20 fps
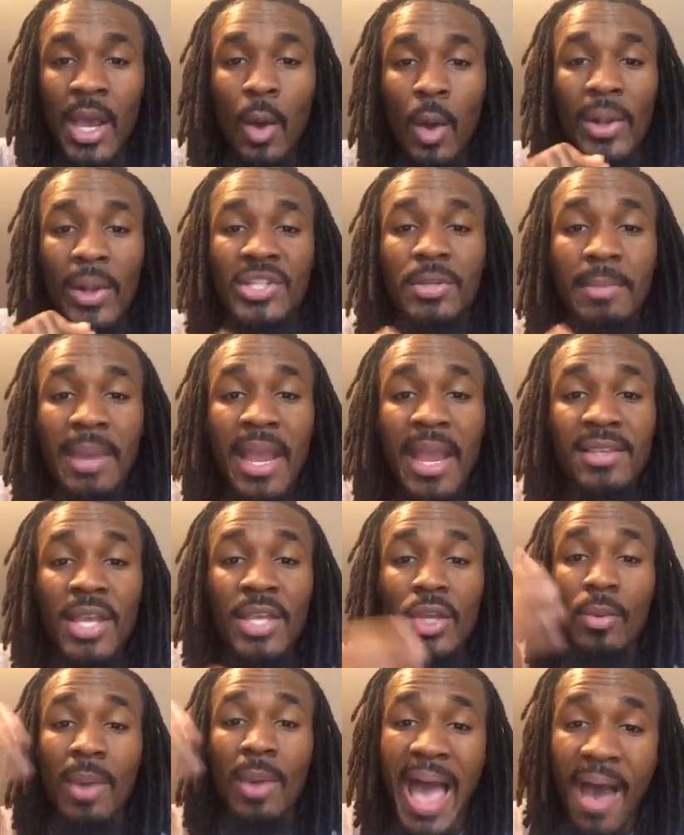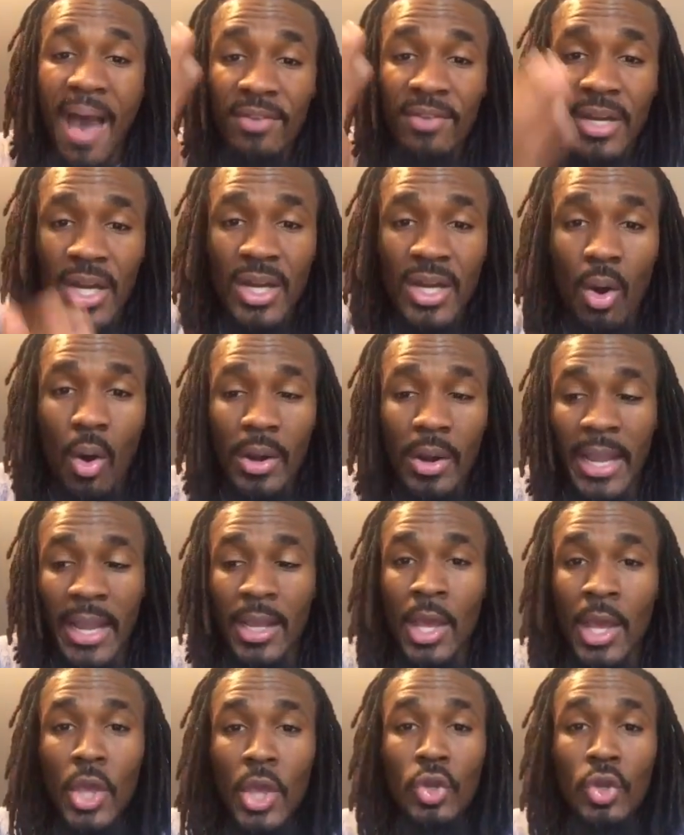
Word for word: which means that you have an anointing.